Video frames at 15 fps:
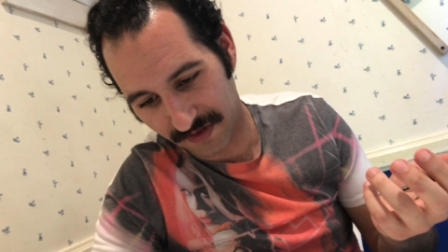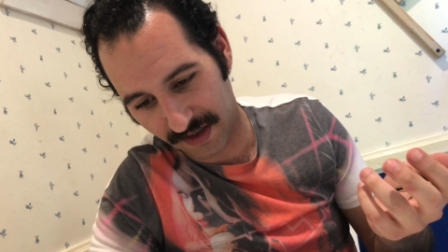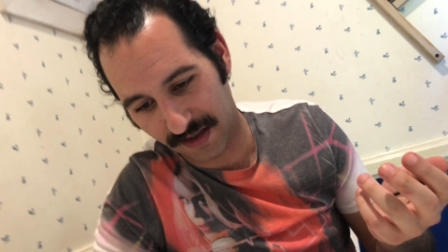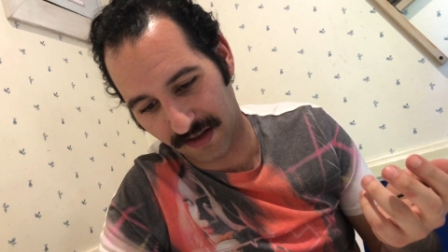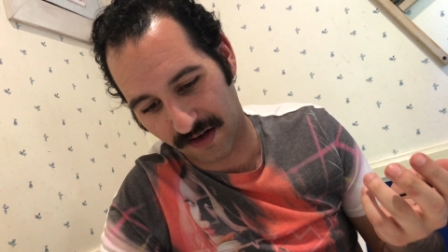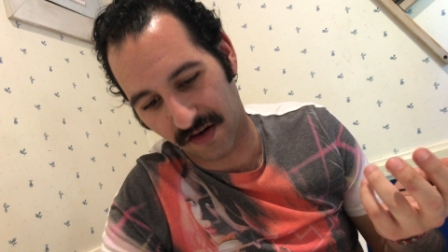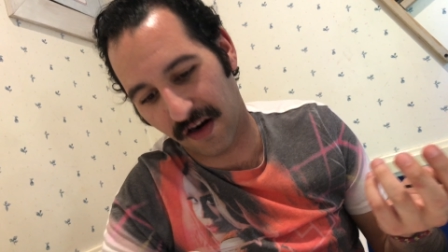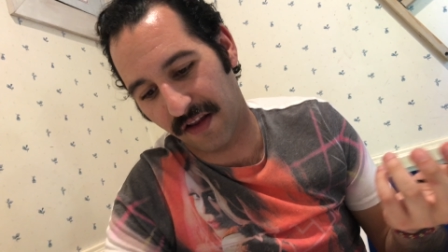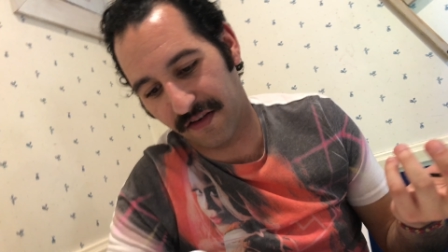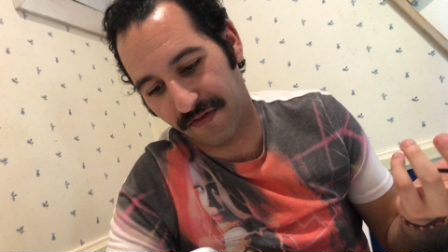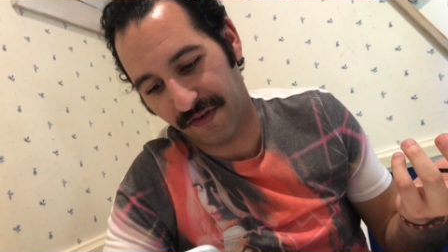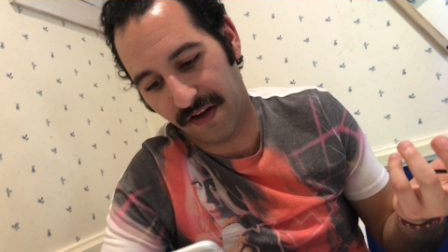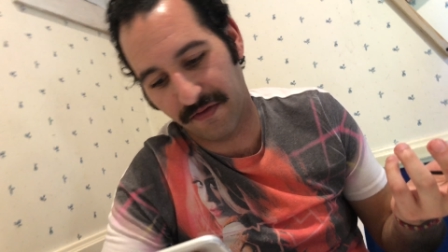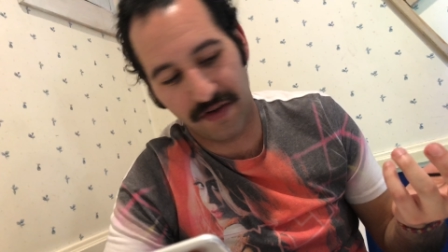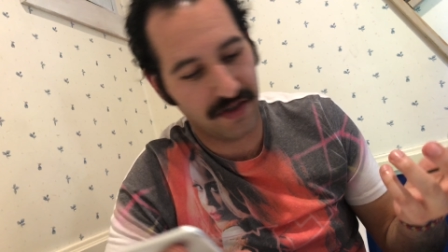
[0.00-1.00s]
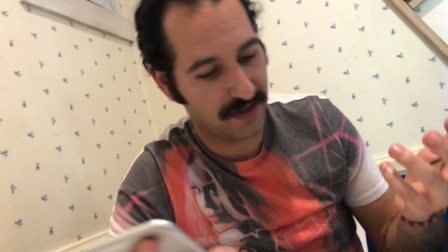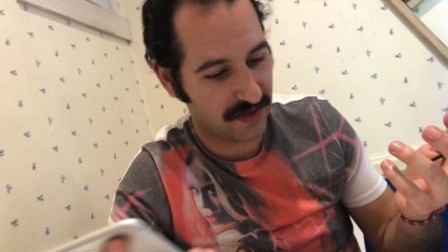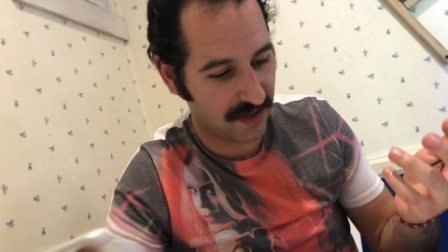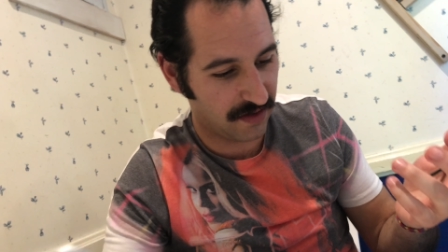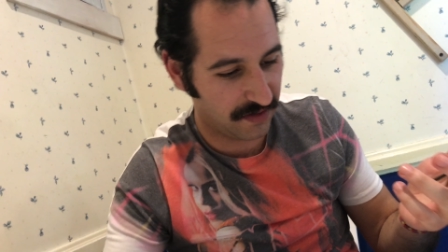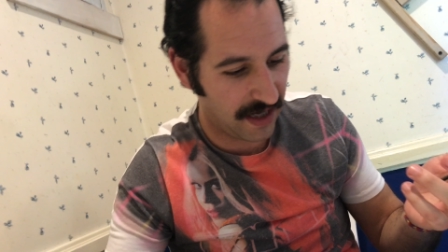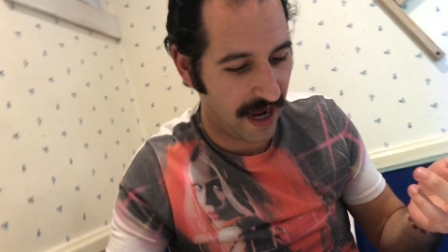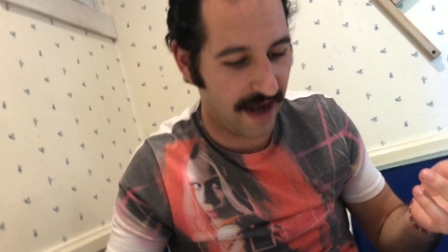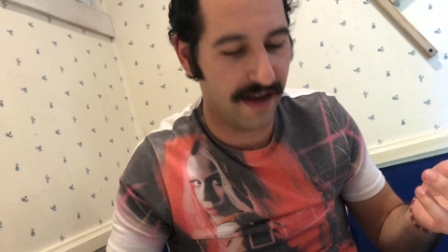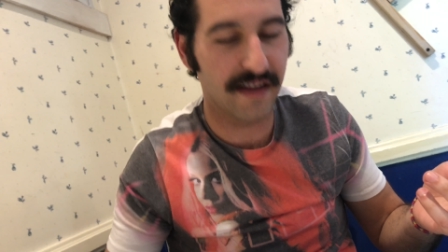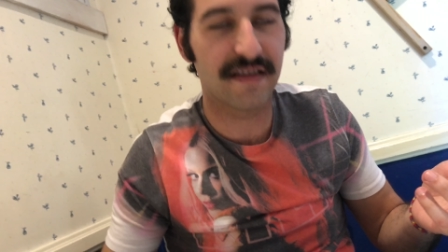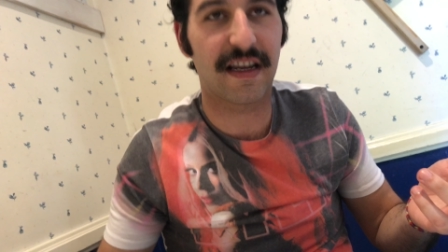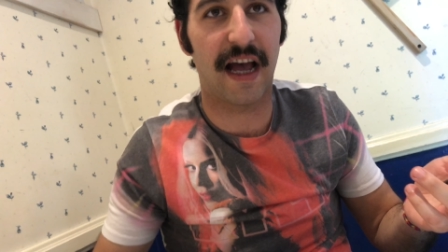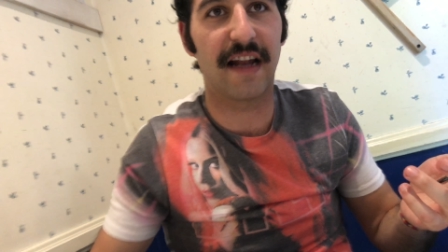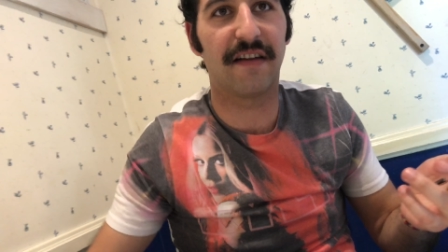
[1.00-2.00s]
vanilla, or other flavorings. So yeah,
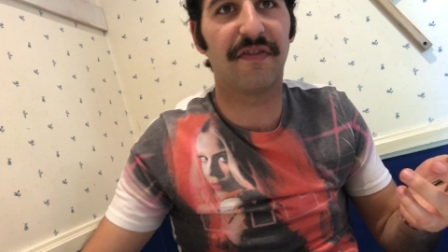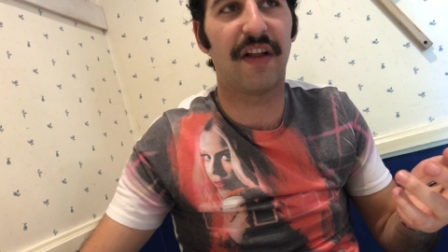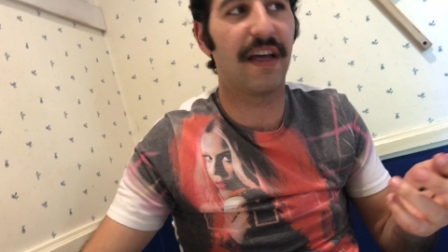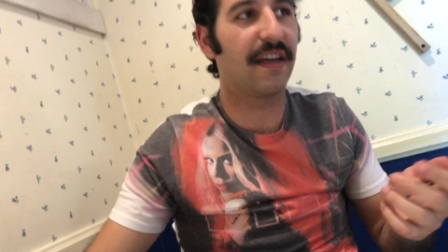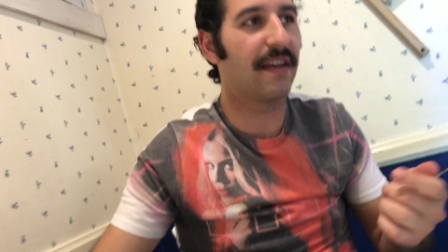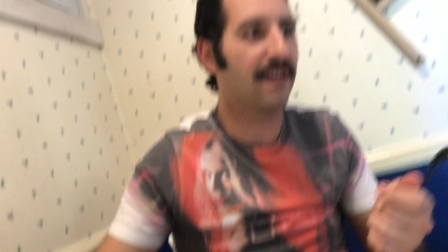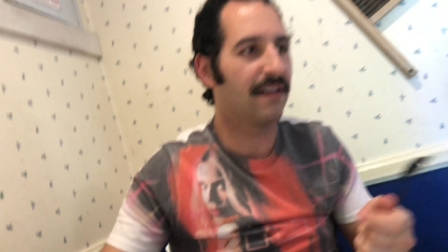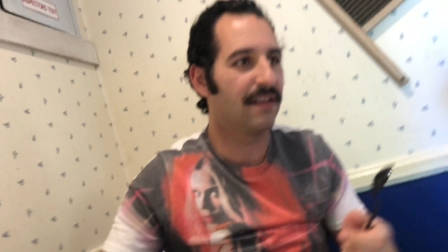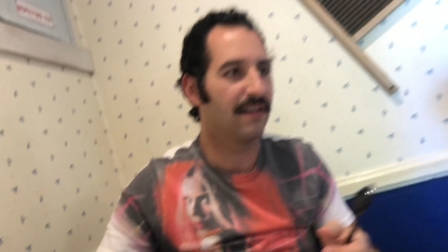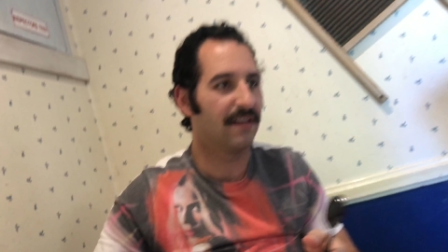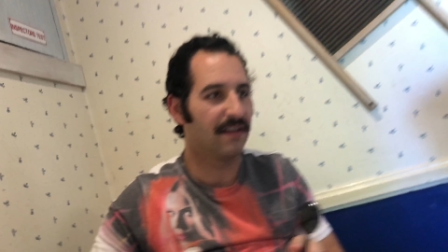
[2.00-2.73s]
okay. it's kind of like it's a little